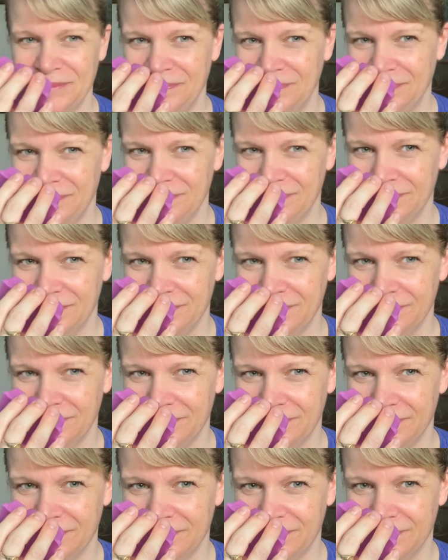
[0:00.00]

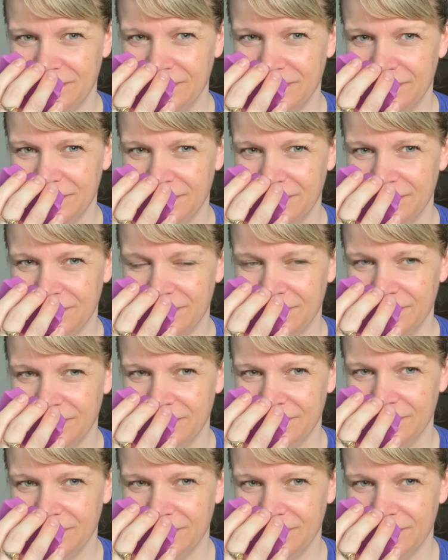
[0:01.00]
[no speech]